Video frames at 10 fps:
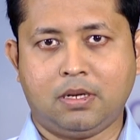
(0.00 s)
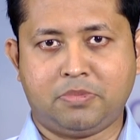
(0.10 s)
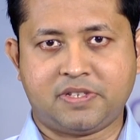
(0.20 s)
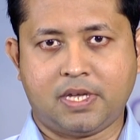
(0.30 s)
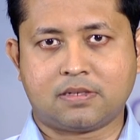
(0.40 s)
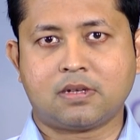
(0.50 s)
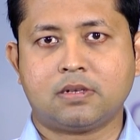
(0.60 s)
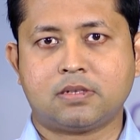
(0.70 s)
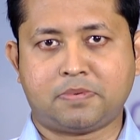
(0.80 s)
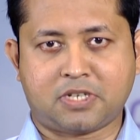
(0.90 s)
Number 6,
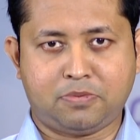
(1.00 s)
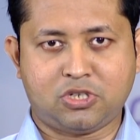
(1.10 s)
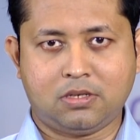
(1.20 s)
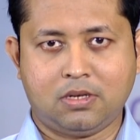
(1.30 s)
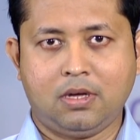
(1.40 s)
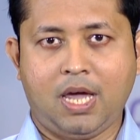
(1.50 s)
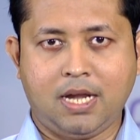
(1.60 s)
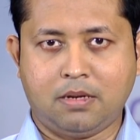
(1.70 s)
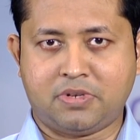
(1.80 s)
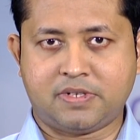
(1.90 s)
subscription.
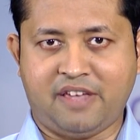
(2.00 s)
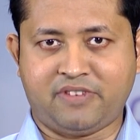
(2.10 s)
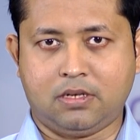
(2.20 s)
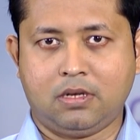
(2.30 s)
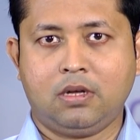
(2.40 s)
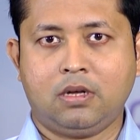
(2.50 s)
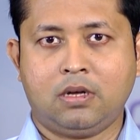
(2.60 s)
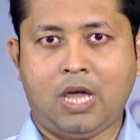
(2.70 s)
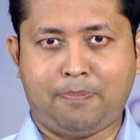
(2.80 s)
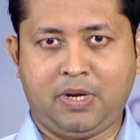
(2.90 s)
And number 7,
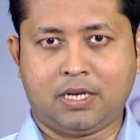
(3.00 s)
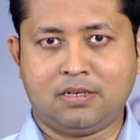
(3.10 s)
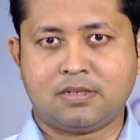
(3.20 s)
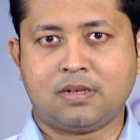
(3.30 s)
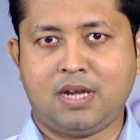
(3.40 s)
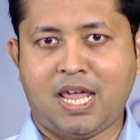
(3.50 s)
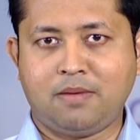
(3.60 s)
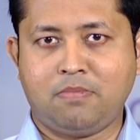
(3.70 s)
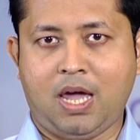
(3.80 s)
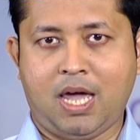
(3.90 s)
applicant's
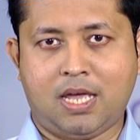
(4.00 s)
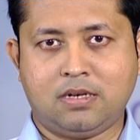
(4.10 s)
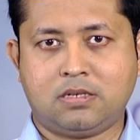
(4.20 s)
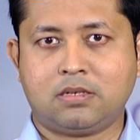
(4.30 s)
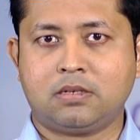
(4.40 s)
name and